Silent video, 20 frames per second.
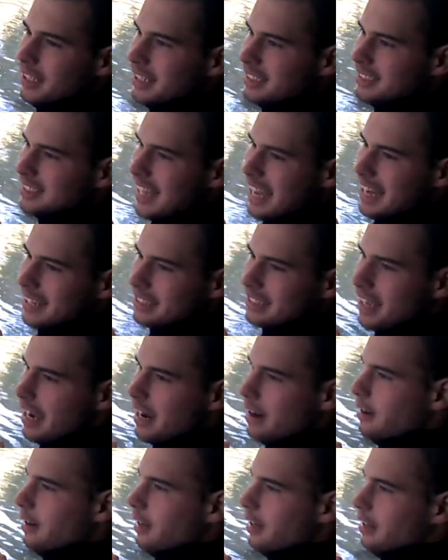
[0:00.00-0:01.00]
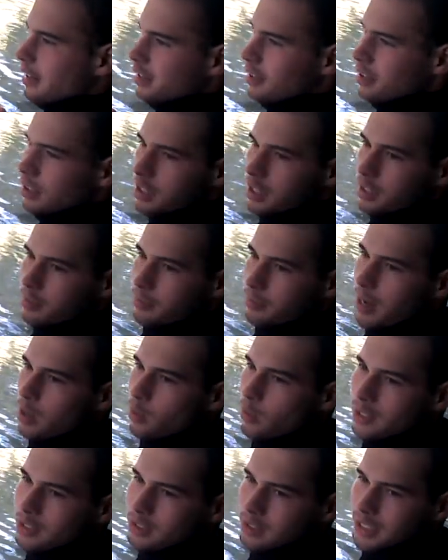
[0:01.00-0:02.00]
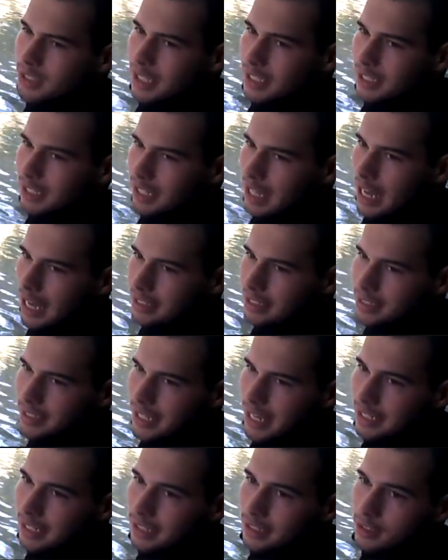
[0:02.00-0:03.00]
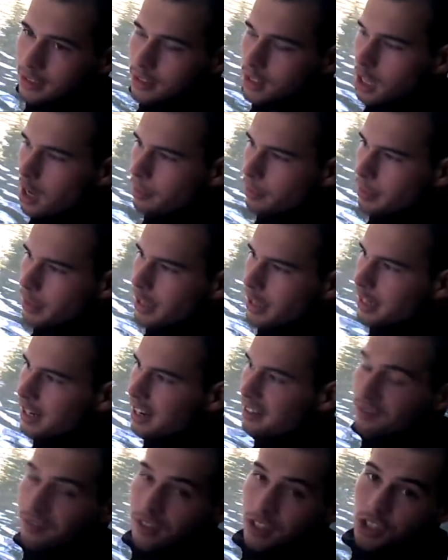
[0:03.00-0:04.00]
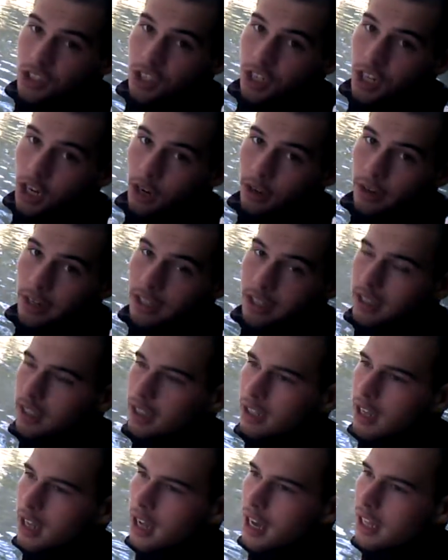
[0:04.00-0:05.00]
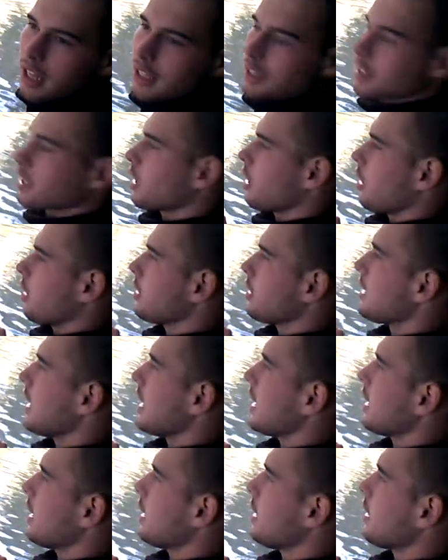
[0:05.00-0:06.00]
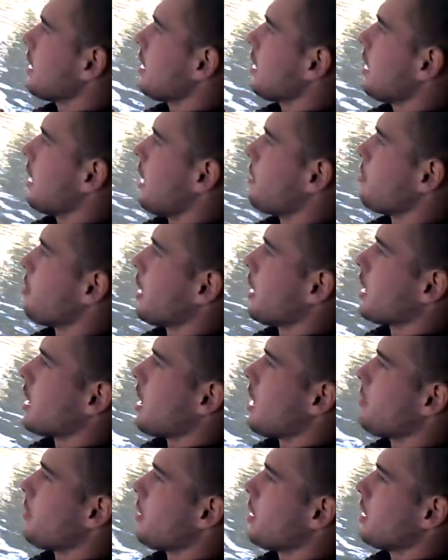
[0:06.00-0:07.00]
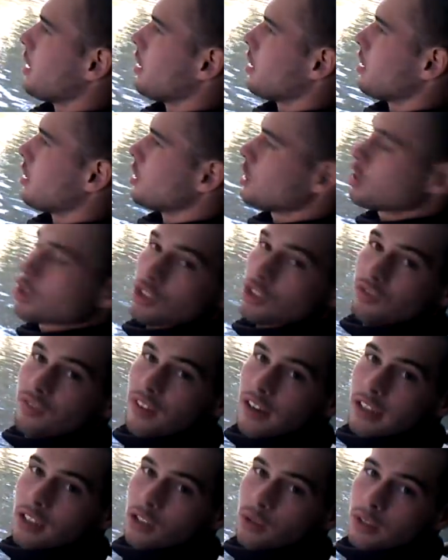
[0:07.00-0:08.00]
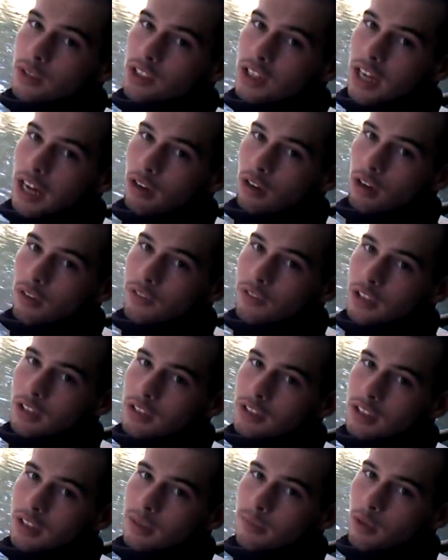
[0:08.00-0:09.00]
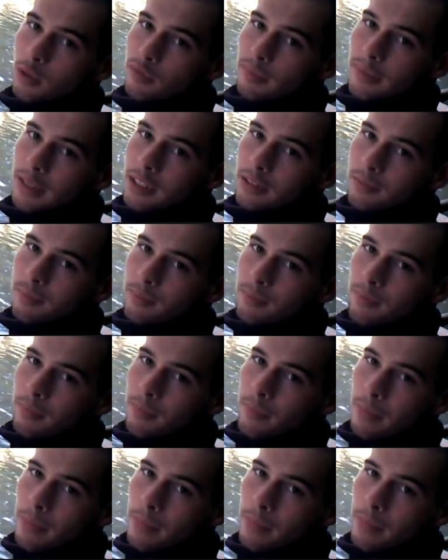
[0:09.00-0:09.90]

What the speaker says: not in the exact area. In my winter technique, I stand on the stump and I fish the current. I let the current take it, I bring it up, just very twitching. I don't know if you can see the movement,